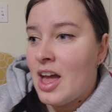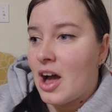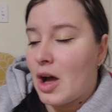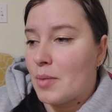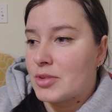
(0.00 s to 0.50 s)

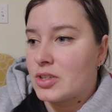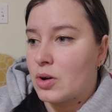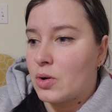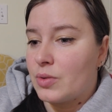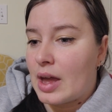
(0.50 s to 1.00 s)
Um,
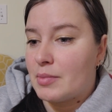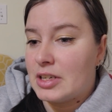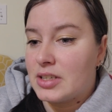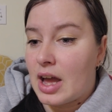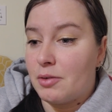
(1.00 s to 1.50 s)
so that
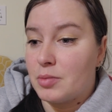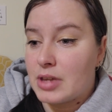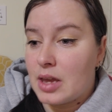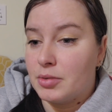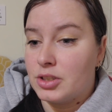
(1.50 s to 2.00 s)
means I will
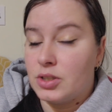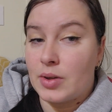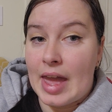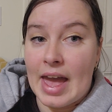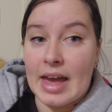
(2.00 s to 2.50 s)
be able to
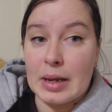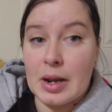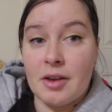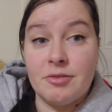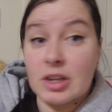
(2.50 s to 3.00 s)

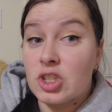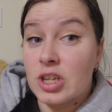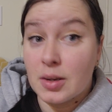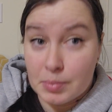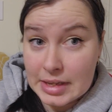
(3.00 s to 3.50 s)
can fish
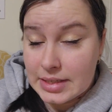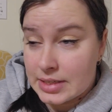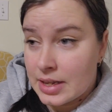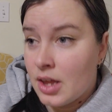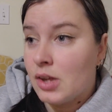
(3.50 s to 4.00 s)
and
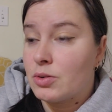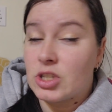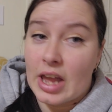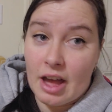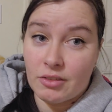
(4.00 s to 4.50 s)
meats,
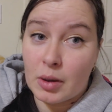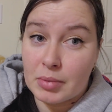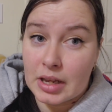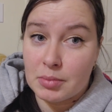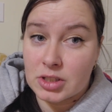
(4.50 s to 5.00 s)
which I have not
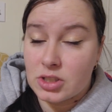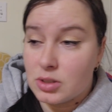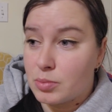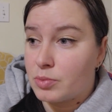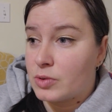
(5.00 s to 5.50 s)
been able to
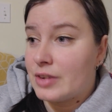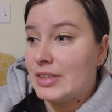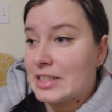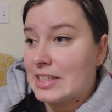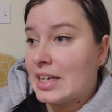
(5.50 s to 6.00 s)
do
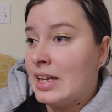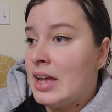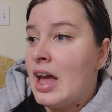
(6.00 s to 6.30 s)
previously.